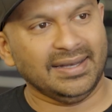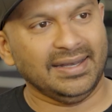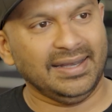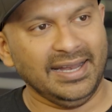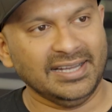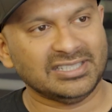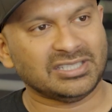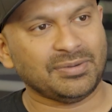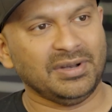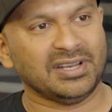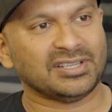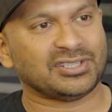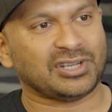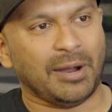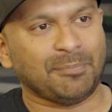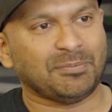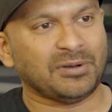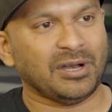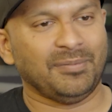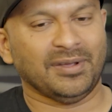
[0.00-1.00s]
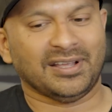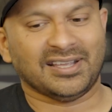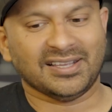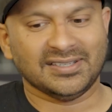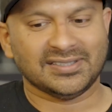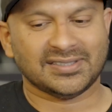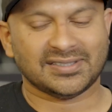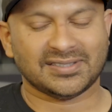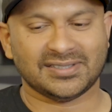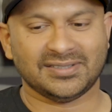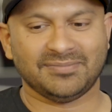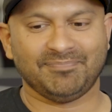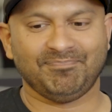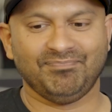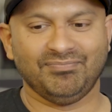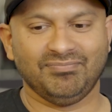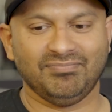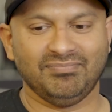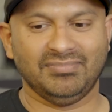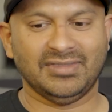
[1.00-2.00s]
needs to be disrupted because
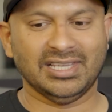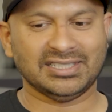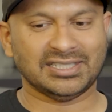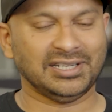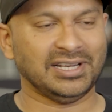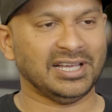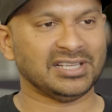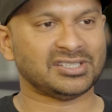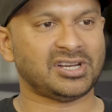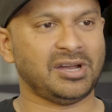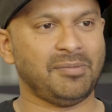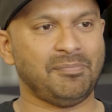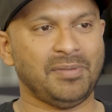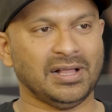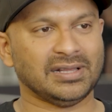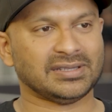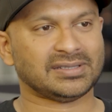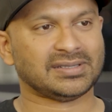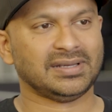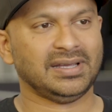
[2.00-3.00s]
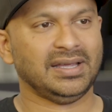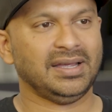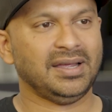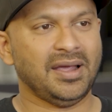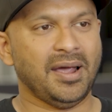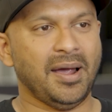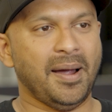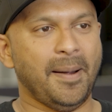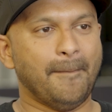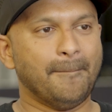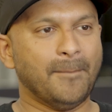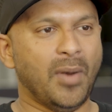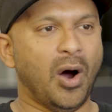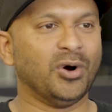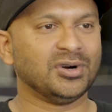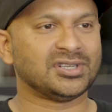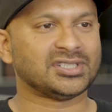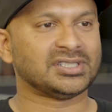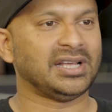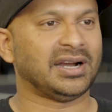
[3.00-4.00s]
this industry built
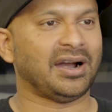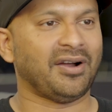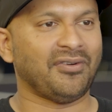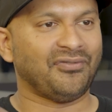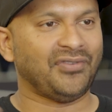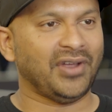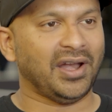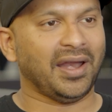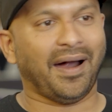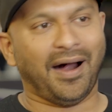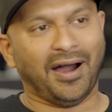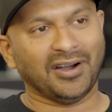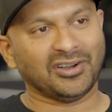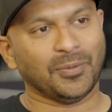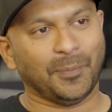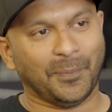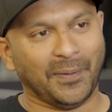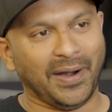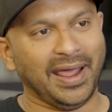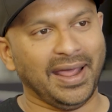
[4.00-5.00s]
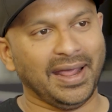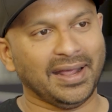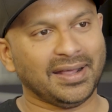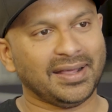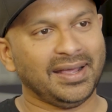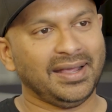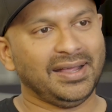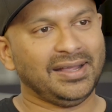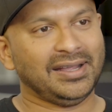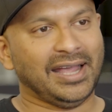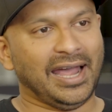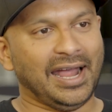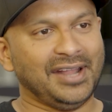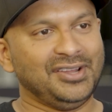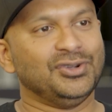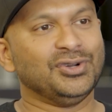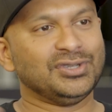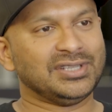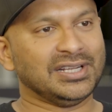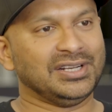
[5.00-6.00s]
moats that are very hard to break,
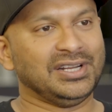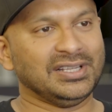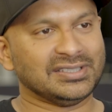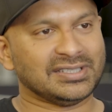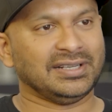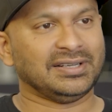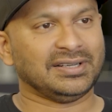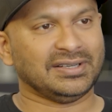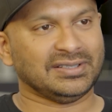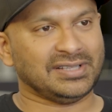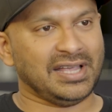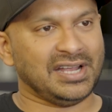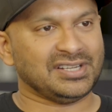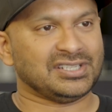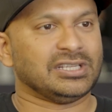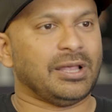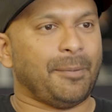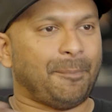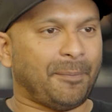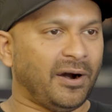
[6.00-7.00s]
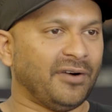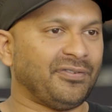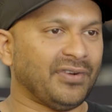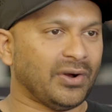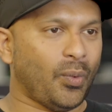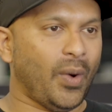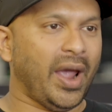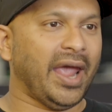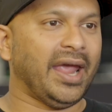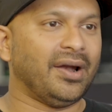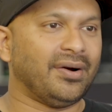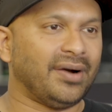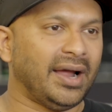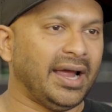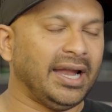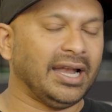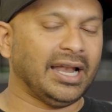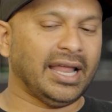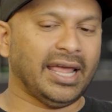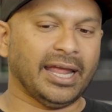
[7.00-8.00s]
and using decentralization is a perfect way,
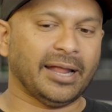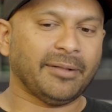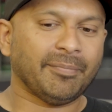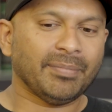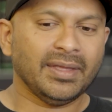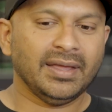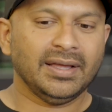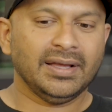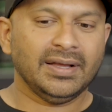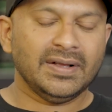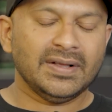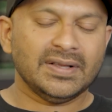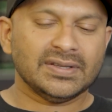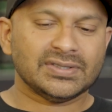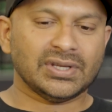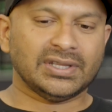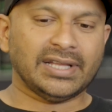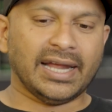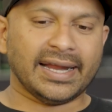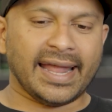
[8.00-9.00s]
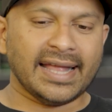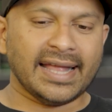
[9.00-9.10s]
right? Like, so that